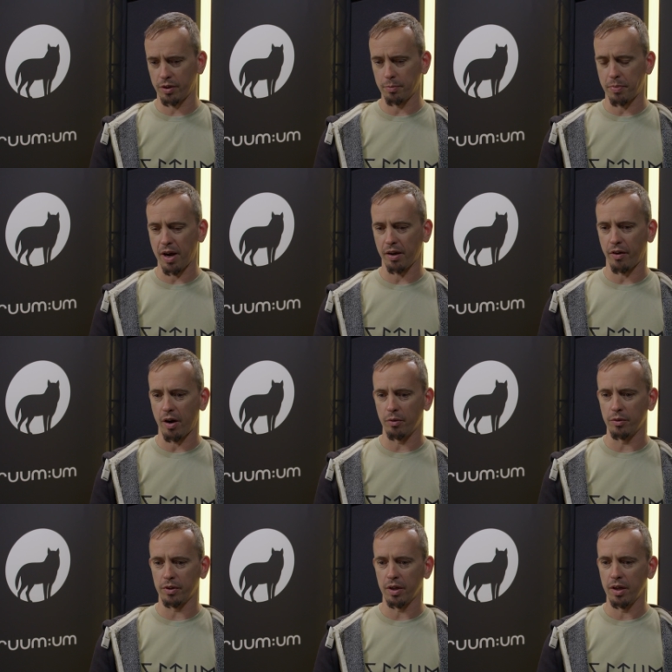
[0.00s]
the
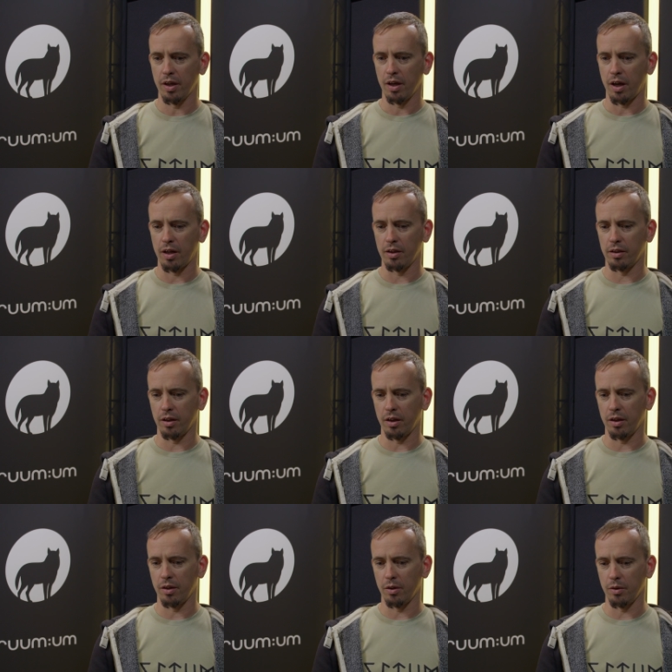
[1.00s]
background, and
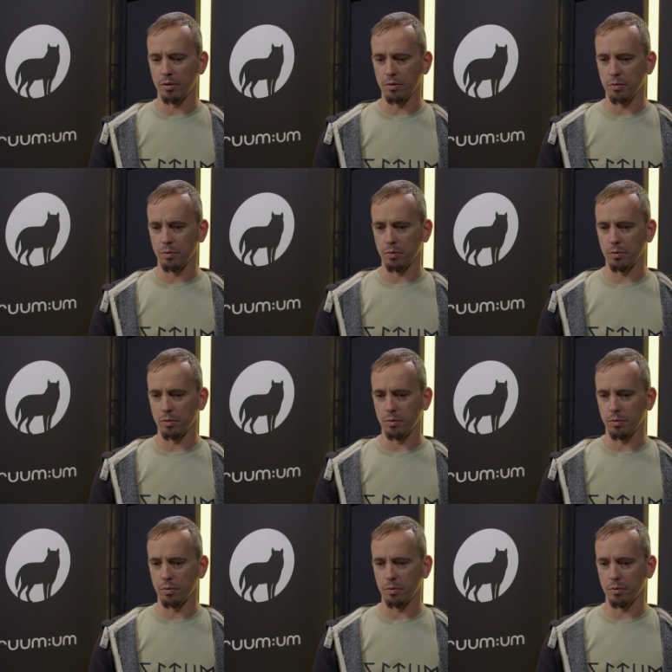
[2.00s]
uh,